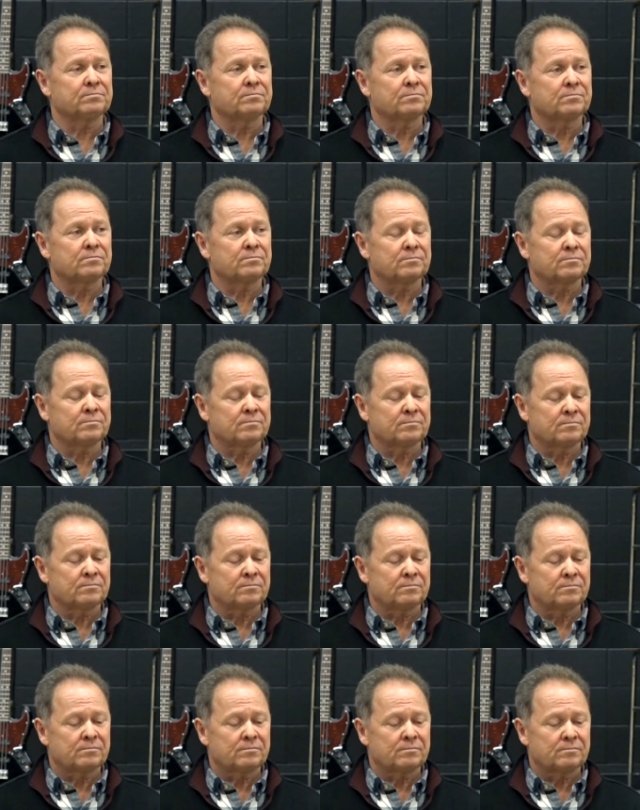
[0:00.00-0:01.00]

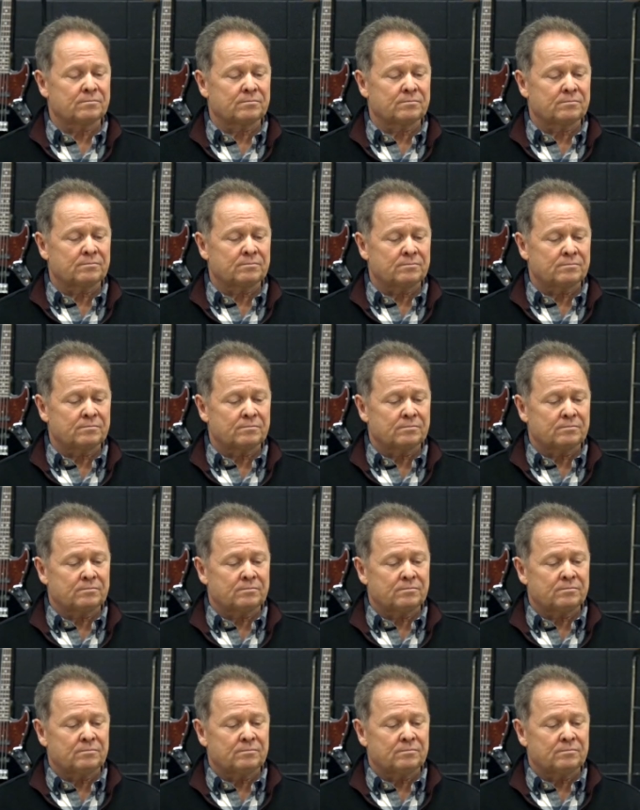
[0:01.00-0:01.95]
(silence)